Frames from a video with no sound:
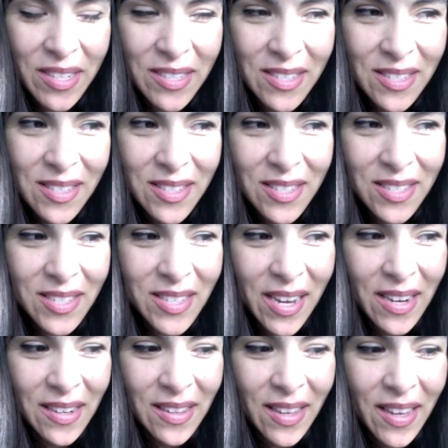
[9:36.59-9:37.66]
This is just kind
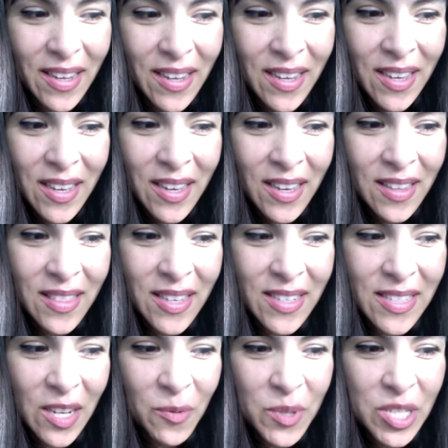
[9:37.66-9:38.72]
of like things
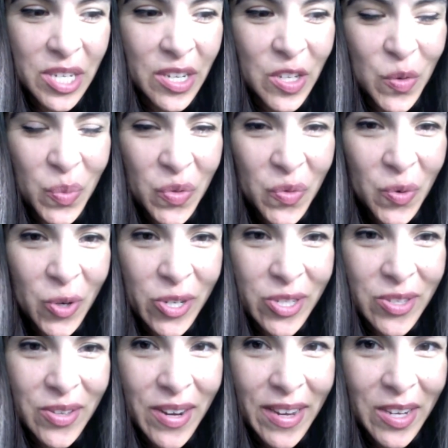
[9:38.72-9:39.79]
I wish I knew before so
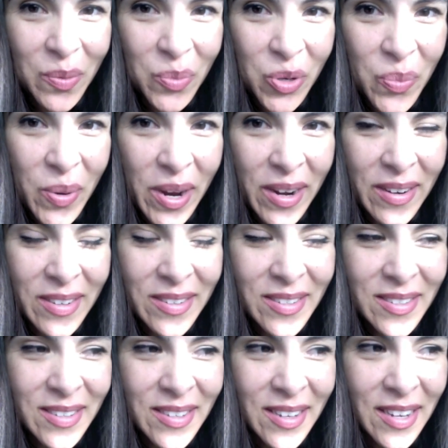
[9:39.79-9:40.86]
that I could prepare.
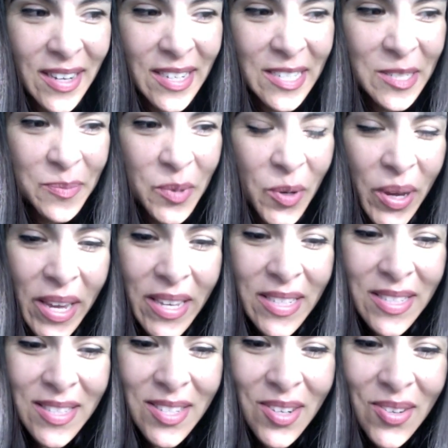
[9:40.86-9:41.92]
Okay,
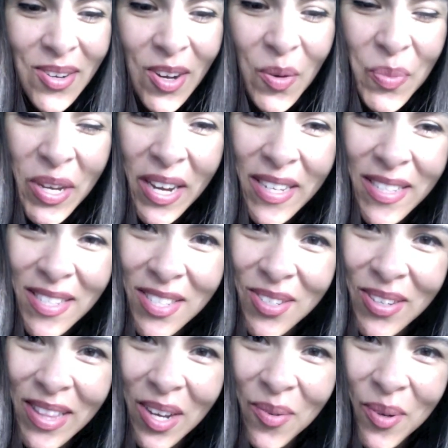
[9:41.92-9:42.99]
so I hope you guys enjoyed
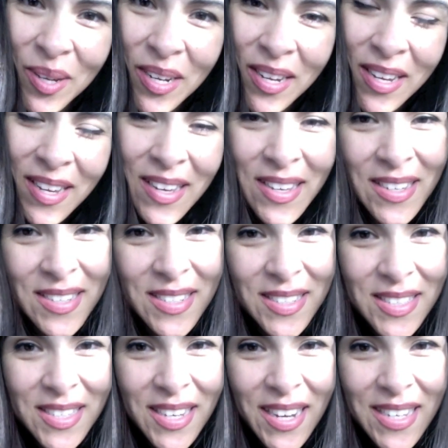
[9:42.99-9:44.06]
that one. See
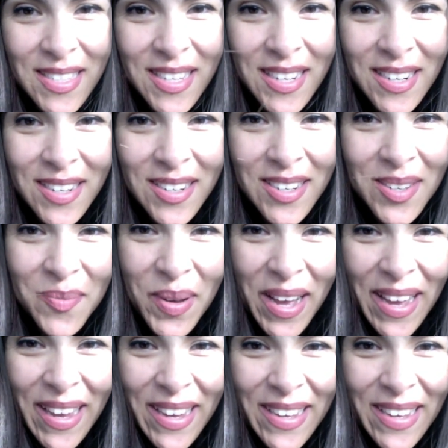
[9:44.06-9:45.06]
you guys later. Bye.